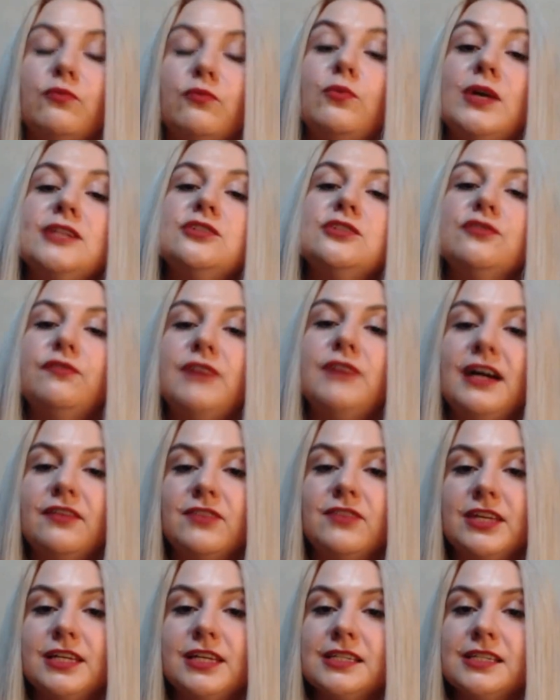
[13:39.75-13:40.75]
1 to 5
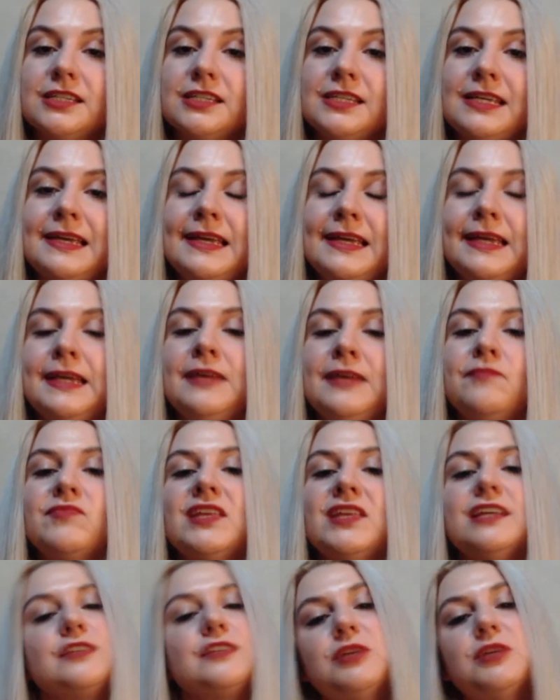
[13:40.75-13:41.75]
years,
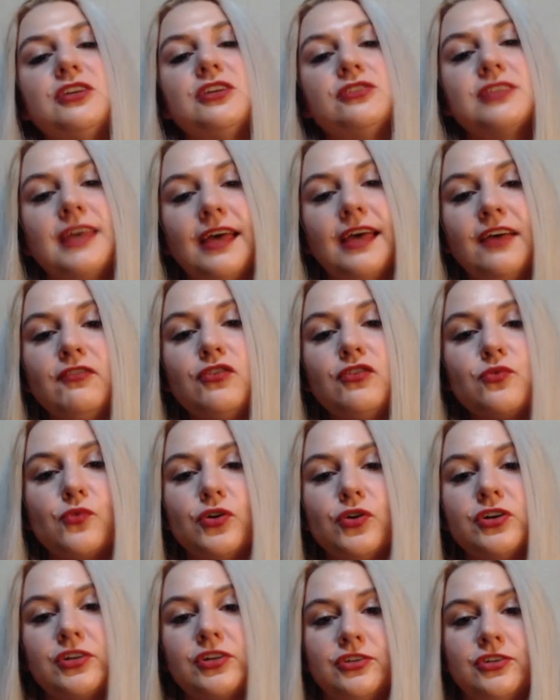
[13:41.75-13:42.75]
is because they haven't
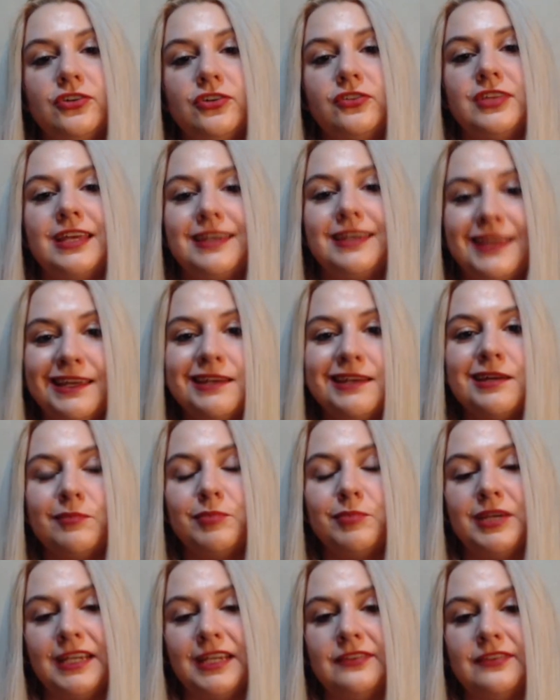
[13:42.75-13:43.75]
worked on that inner
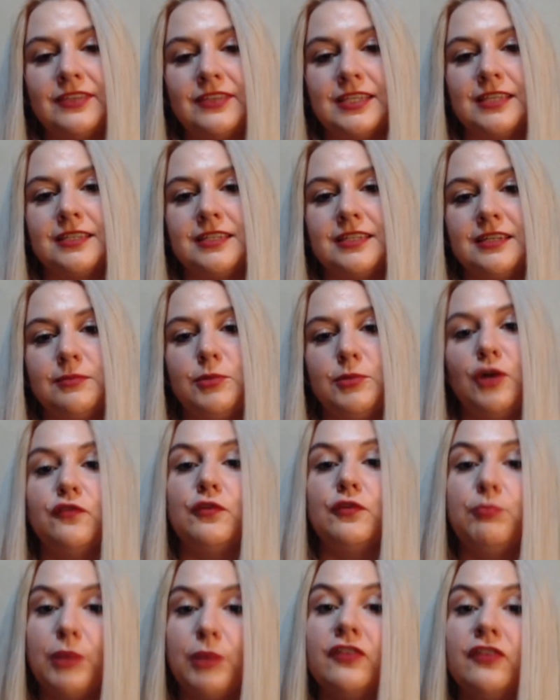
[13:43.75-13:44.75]
belief system of
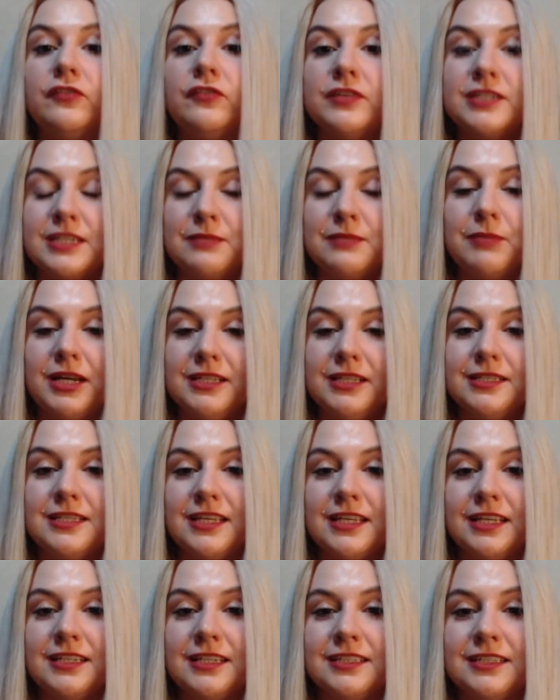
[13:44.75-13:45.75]
a poverty
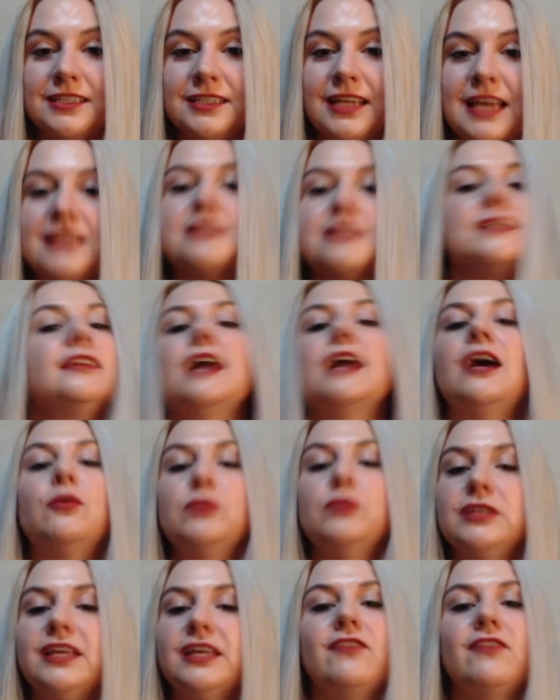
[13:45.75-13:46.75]
mindset, as in, I
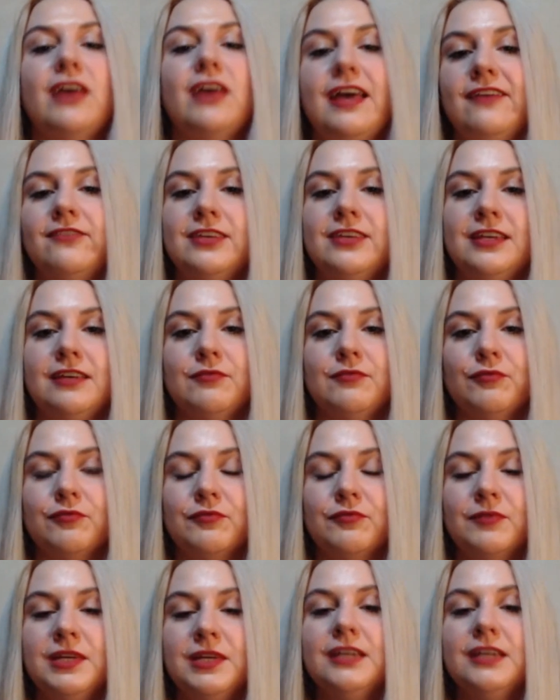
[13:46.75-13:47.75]
will never have enough.
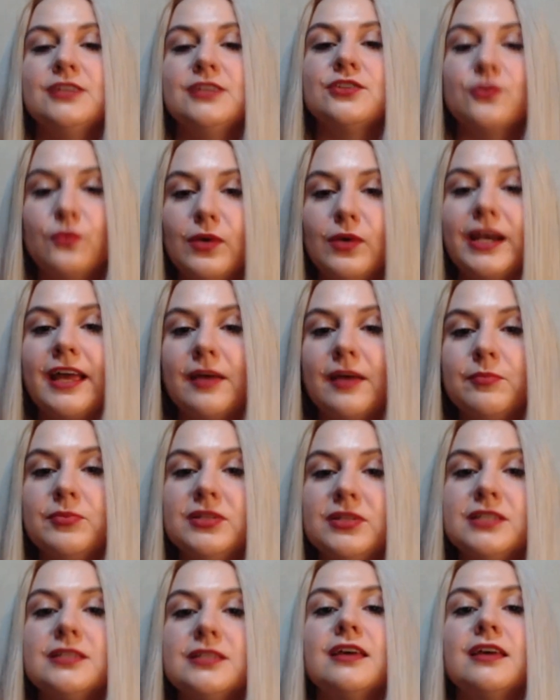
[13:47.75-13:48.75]
So what
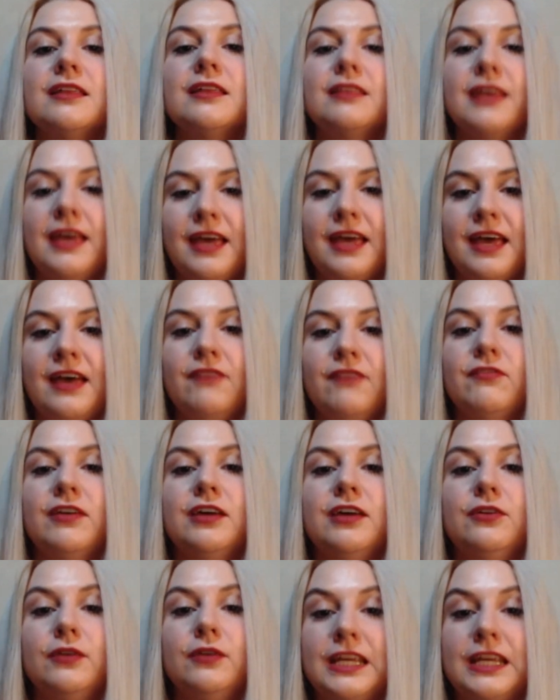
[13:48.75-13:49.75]
happens? They have
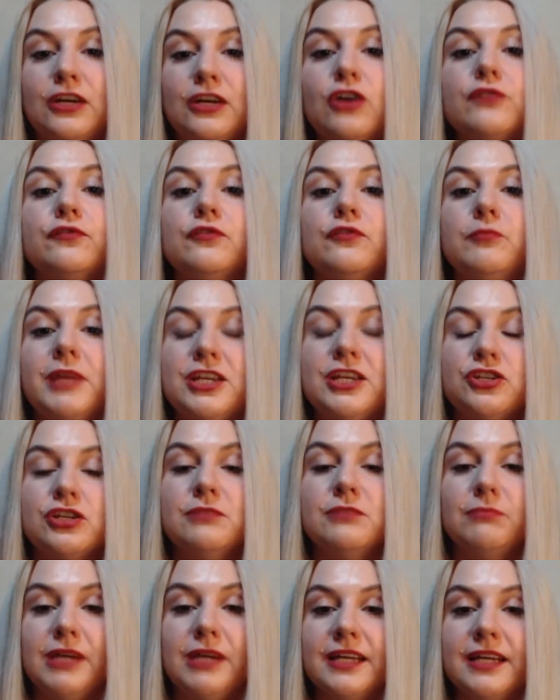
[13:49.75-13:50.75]
a
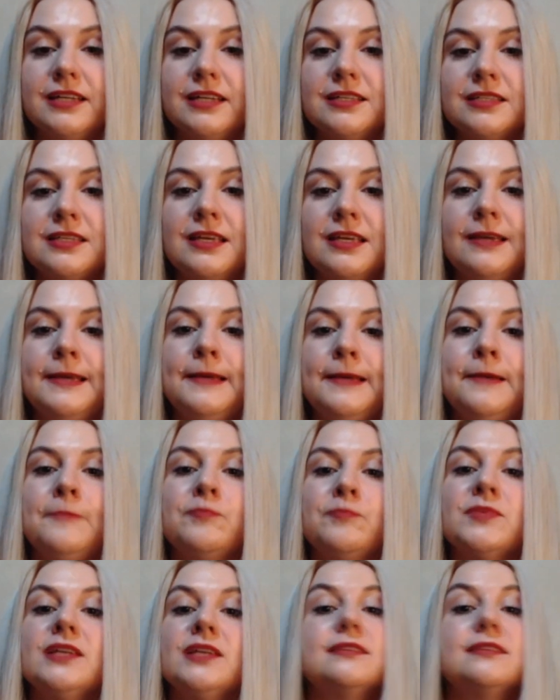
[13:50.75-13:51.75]
confirmation bias,
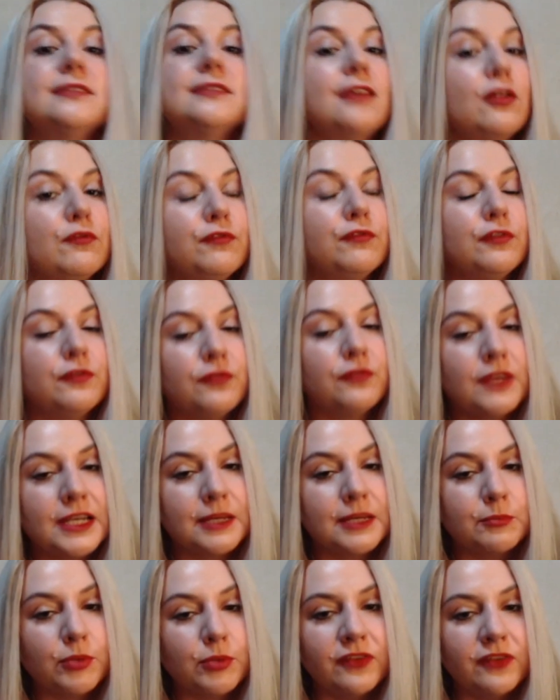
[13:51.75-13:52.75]
a
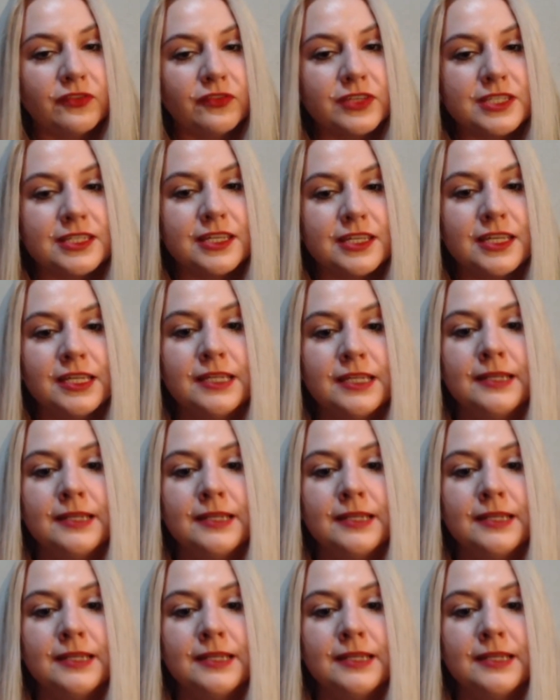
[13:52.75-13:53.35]
self-fulfilling prophecy,